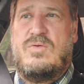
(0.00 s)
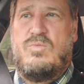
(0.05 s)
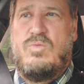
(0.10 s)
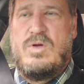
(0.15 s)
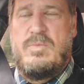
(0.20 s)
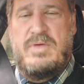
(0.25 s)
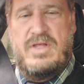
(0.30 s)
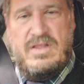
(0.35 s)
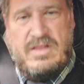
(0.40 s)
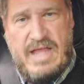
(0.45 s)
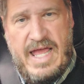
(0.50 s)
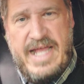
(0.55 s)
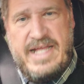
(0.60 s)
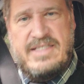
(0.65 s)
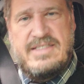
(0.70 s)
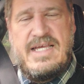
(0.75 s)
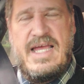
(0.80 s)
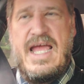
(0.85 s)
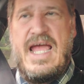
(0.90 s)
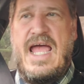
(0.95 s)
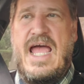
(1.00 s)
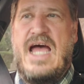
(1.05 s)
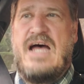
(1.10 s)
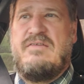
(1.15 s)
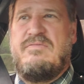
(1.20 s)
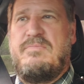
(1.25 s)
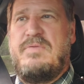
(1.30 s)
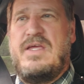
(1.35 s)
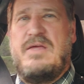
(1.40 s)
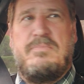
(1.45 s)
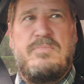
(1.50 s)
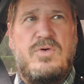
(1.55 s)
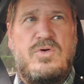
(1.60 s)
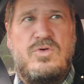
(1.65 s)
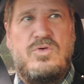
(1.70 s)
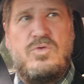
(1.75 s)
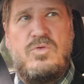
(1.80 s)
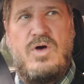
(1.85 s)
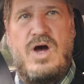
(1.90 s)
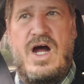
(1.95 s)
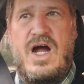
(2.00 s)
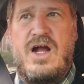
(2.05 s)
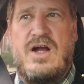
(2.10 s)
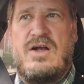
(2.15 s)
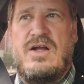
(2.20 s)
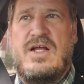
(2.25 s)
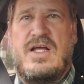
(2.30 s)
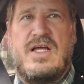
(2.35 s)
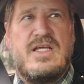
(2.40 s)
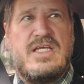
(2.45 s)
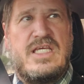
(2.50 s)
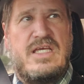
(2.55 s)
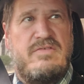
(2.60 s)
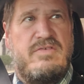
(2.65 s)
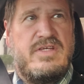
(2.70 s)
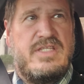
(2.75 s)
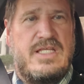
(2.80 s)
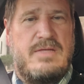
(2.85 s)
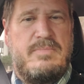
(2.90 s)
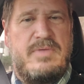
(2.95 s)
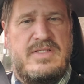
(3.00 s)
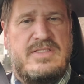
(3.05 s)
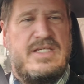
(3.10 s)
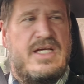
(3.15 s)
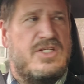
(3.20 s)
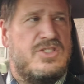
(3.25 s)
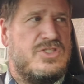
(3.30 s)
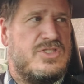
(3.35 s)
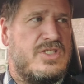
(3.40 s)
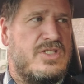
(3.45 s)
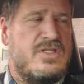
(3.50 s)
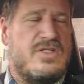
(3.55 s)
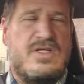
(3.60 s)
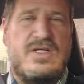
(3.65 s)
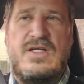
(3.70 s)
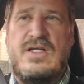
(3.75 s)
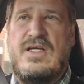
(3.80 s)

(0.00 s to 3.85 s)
Women like to have people who are giving them attention